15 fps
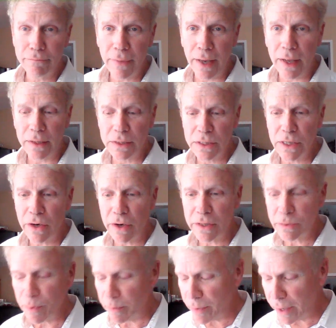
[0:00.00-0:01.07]
And
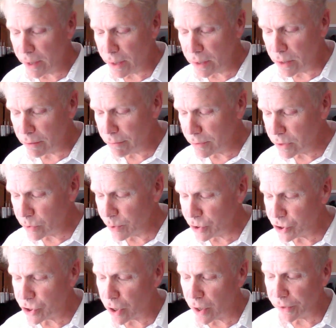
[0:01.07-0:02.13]
Sarah's been making
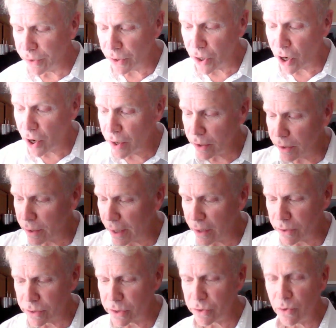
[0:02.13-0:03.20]
Swiss chard in the garden at
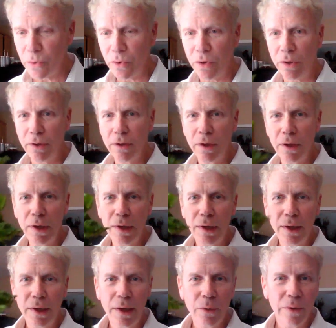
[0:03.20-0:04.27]
her school.
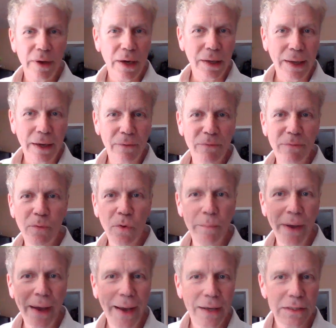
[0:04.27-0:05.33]
We got like four
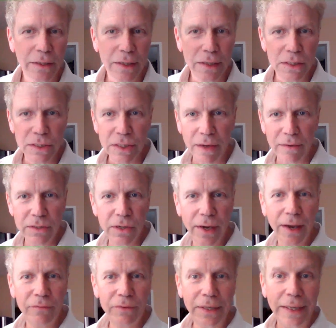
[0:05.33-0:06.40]
bags of this stuff, so I
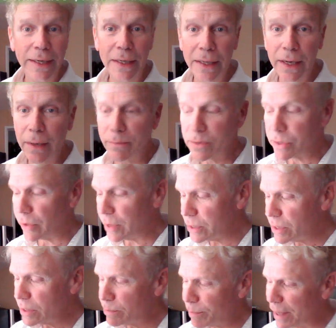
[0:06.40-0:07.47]
have to eat it up. So this
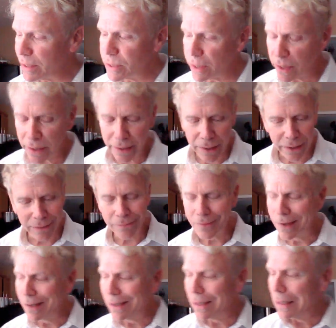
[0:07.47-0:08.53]
is basically a,
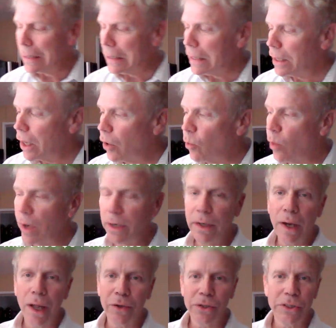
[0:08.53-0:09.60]
a one
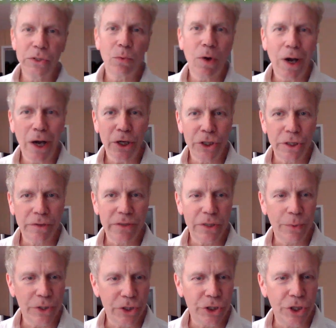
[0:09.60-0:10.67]
dollar swash of
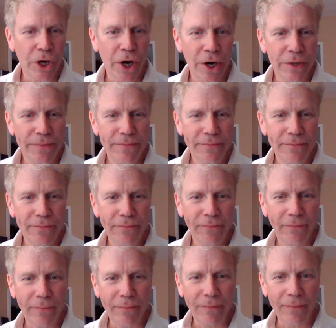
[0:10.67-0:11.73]
Swiss chard.
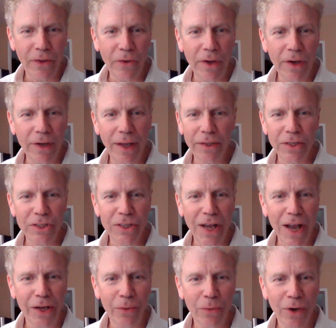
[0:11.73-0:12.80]
You can get this
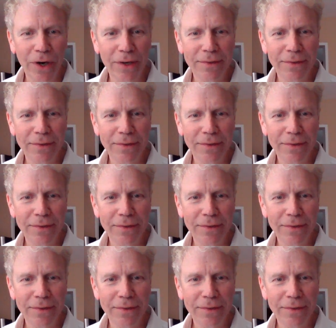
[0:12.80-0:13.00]
anywhere.